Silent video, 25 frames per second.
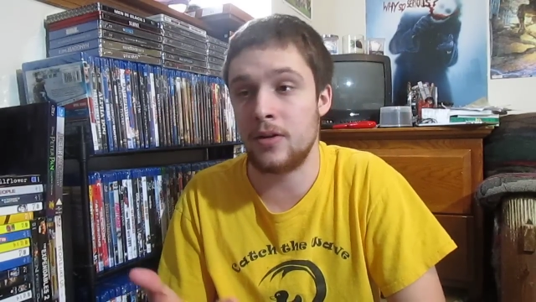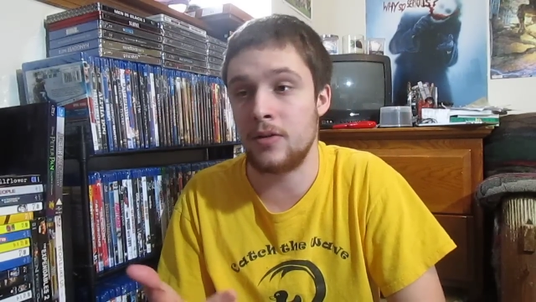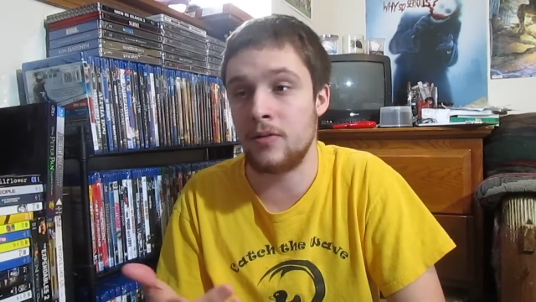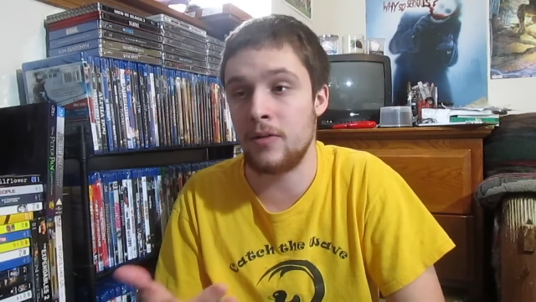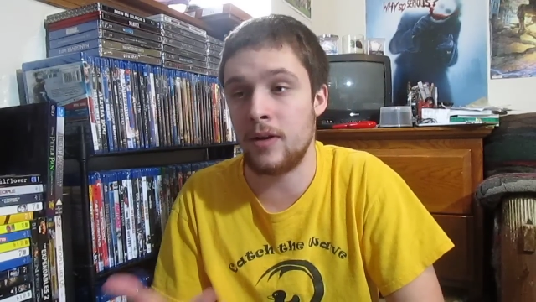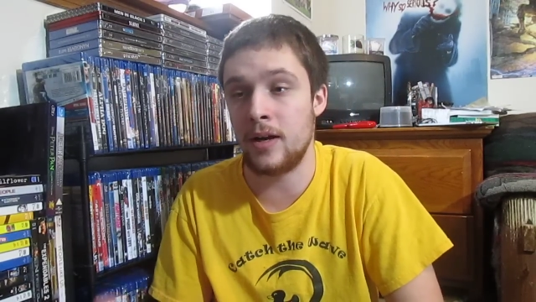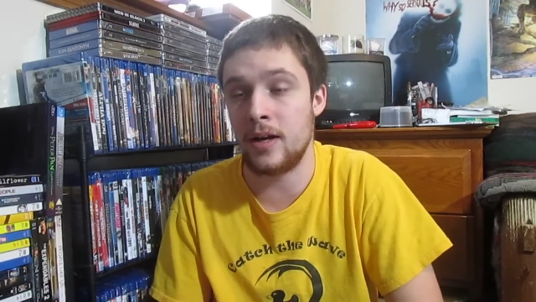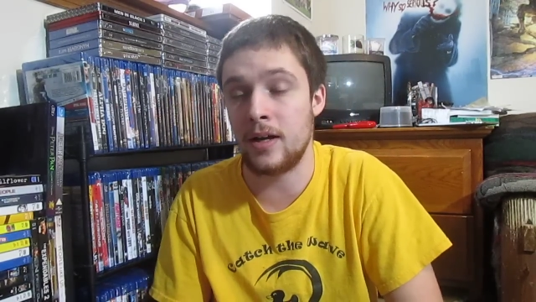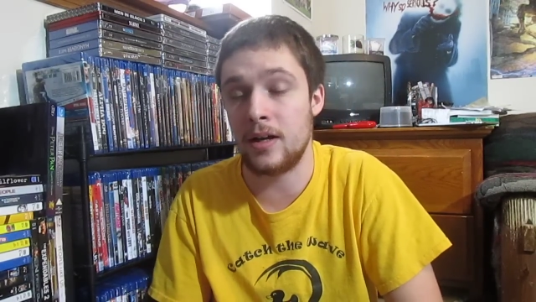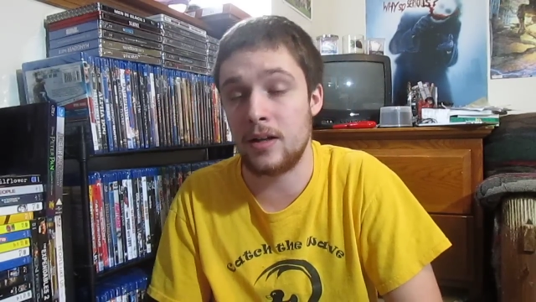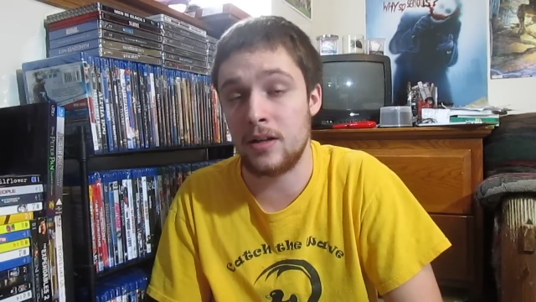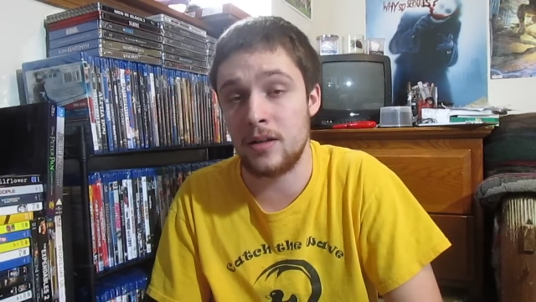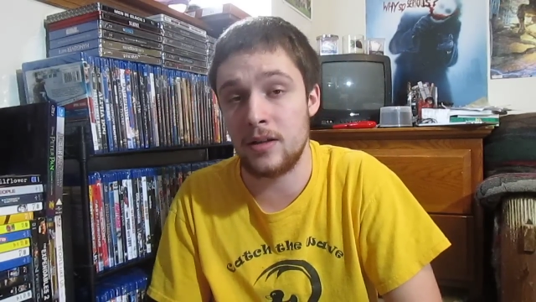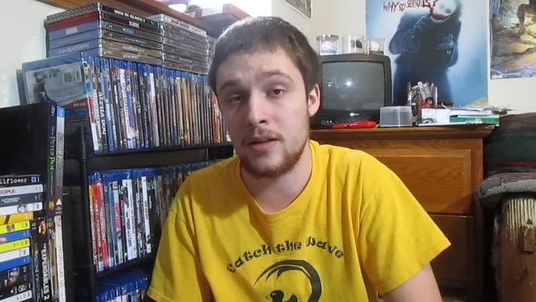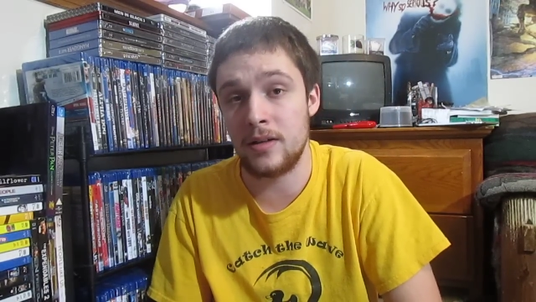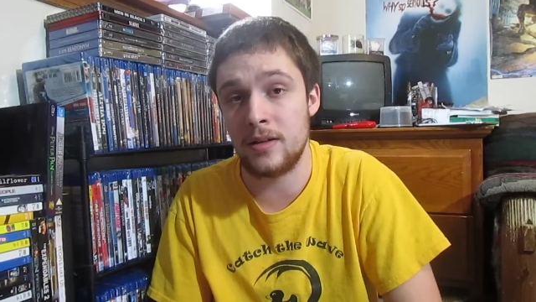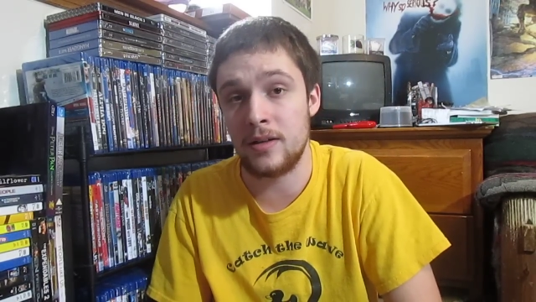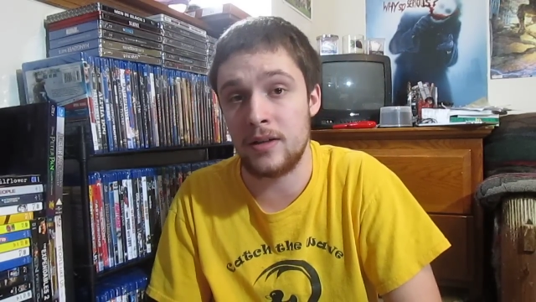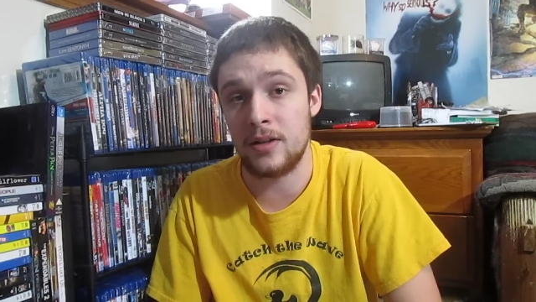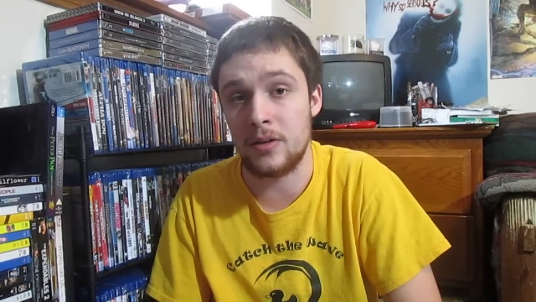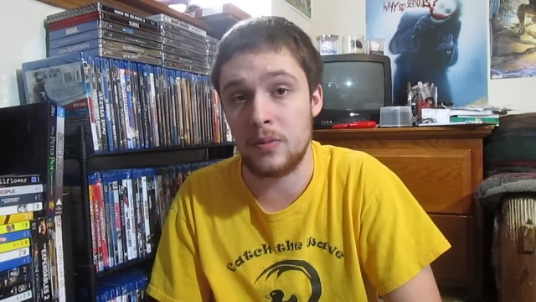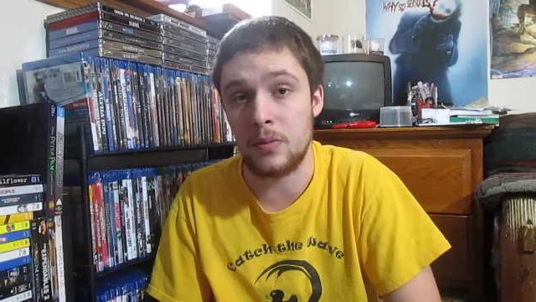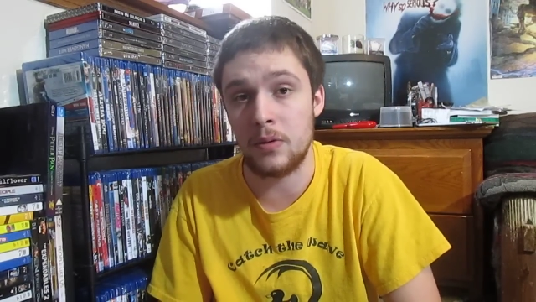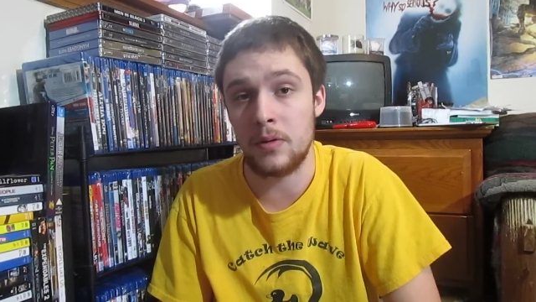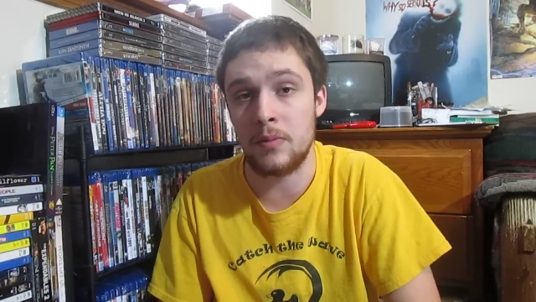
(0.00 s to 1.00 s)
great Clint
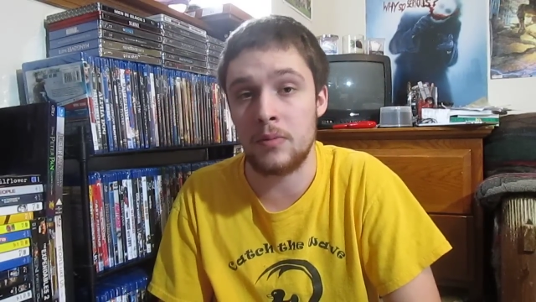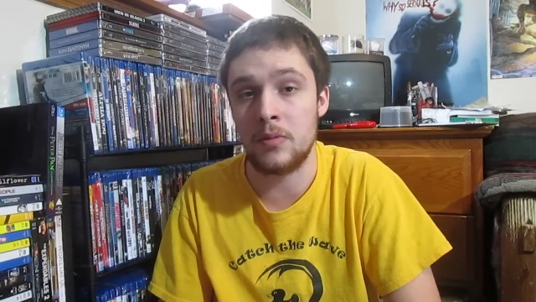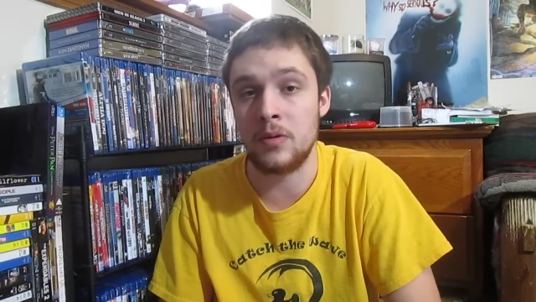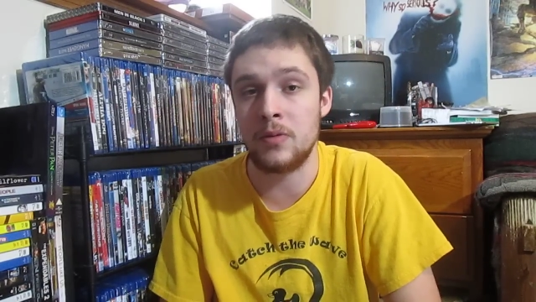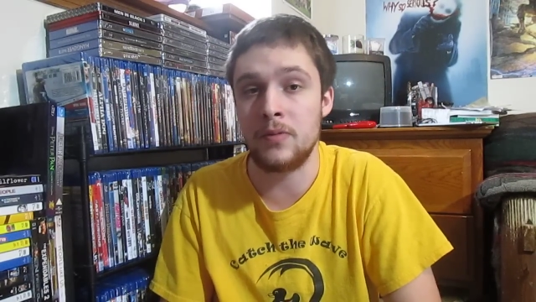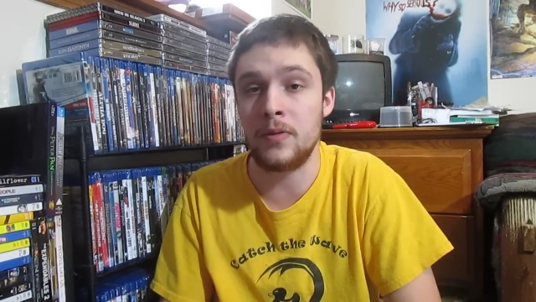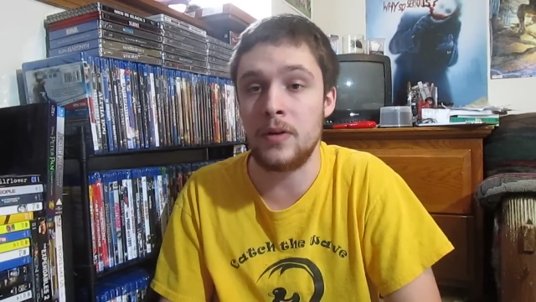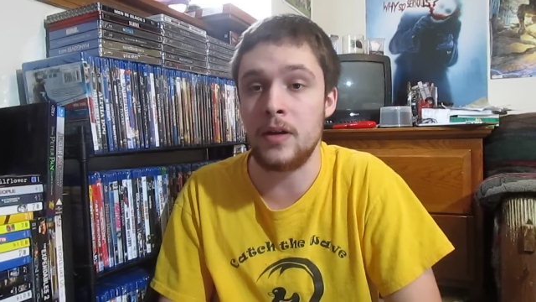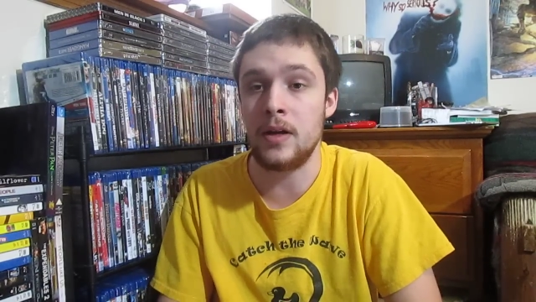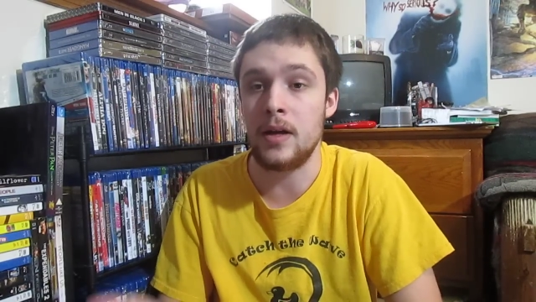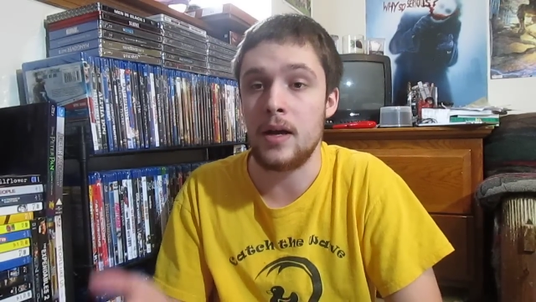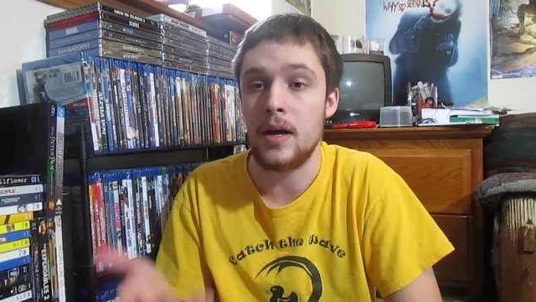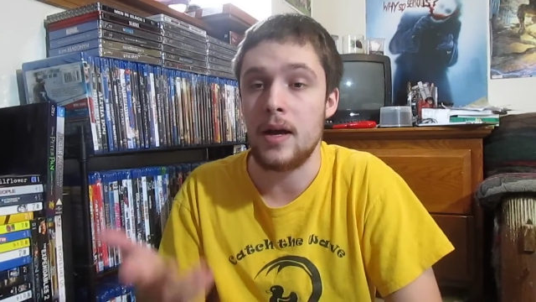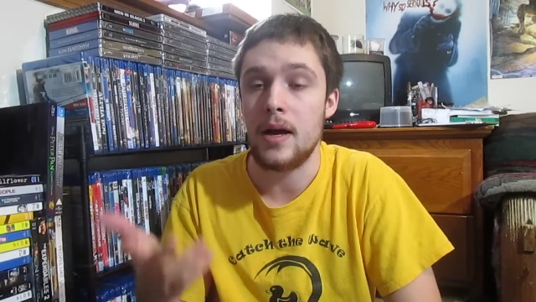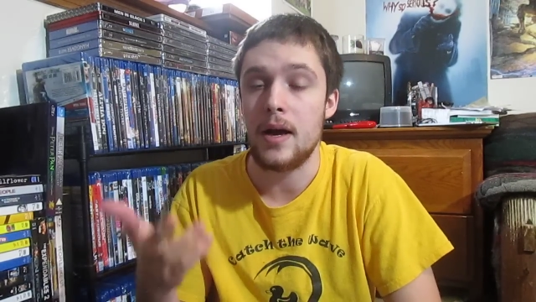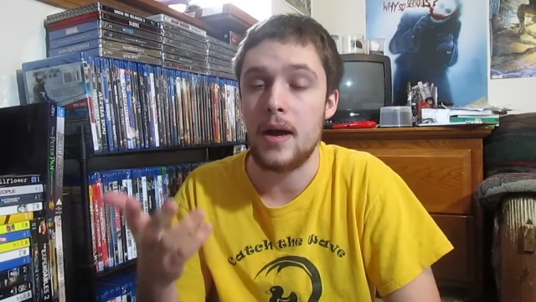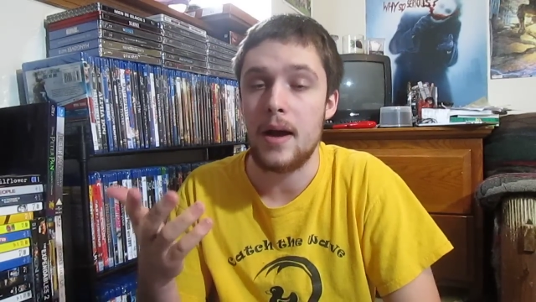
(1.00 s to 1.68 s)
Eastwood movie.